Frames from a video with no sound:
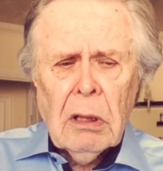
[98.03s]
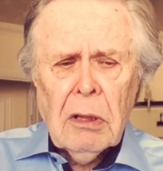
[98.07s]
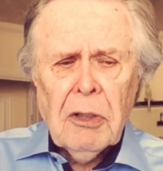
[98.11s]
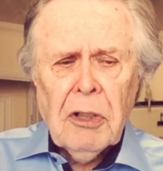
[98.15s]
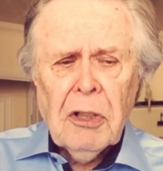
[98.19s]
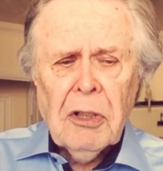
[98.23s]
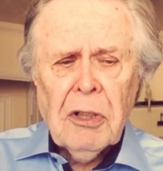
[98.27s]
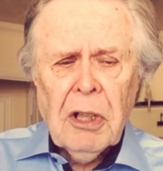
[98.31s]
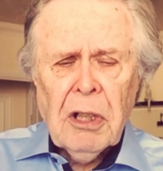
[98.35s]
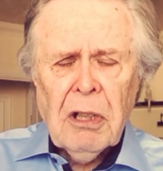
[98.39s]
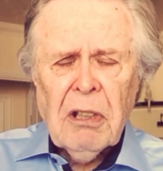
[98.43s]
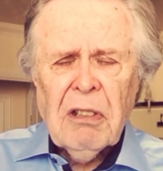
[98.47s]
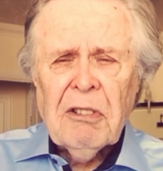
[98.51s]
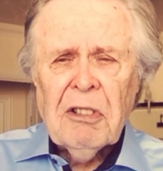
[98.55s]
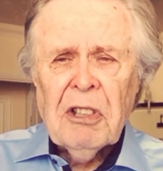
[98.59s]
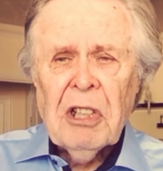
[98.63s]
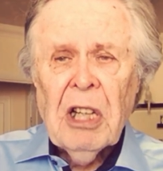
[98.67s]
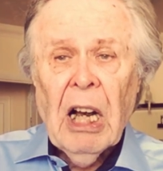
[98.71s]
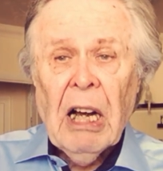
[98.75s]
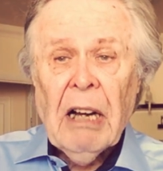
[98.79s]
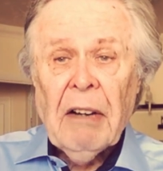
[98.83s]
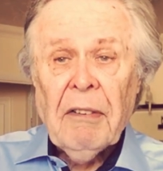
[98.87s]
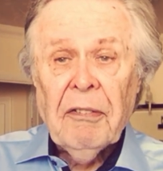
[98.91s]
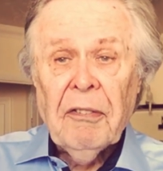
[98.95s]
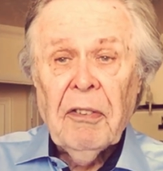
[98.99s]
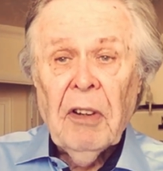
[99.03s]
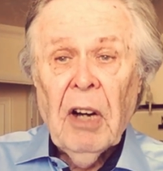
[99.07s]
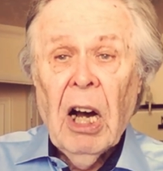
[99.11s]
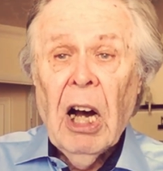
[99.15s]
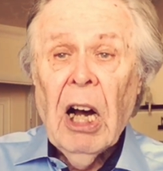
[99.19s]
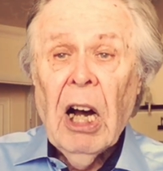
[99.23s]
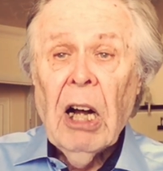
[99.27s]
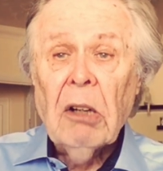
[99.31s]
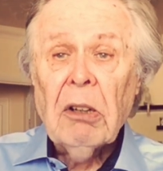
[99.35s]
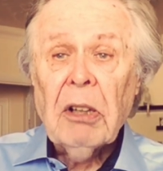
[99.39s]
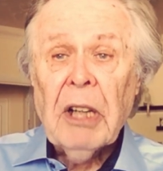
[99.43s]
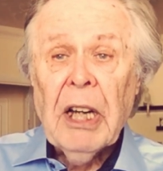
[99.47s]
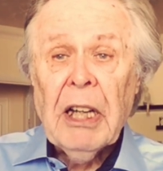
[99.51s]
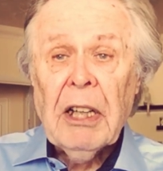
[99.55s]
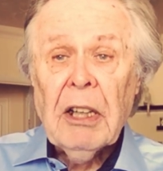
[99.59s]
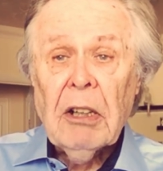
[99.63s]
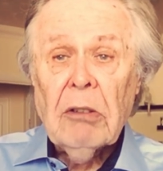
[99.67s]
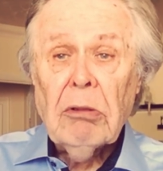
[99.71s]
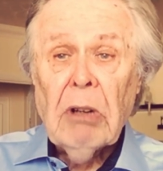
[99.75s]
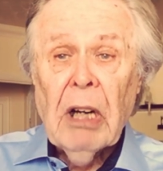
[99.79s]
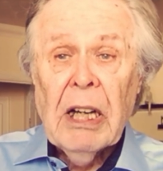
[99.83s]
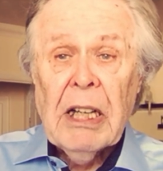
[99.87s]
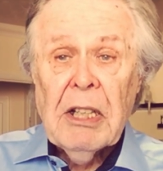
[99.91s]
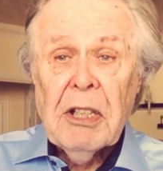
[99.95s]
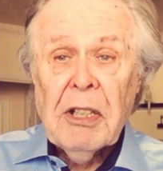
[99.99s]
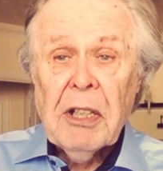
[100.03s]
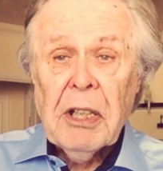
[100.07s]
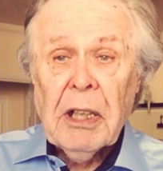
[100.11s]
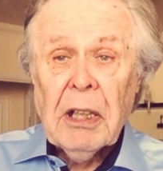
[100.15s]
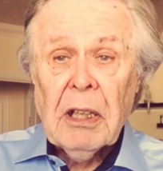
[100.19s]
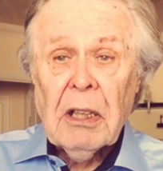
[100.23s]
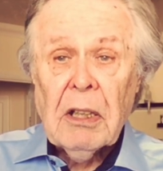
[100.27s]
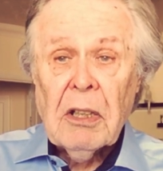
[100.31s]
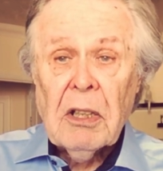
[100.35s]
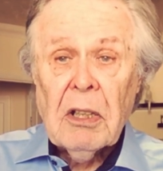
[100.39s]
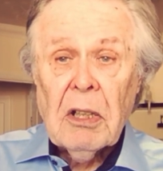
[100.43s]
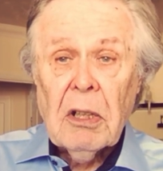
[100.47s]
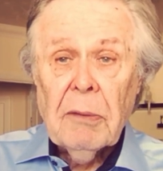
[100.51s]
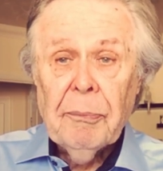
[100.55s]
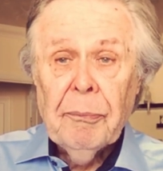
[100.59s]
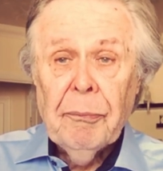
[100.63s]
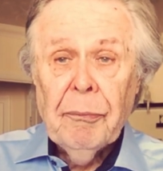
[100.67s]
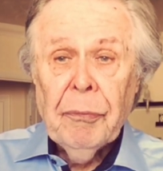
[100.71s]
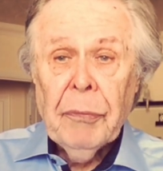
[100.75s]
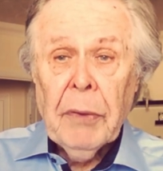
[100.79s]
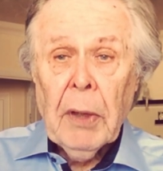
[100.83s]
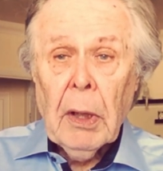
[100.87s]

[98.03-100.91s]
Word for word: And she said, Tough, I'll get the ratings.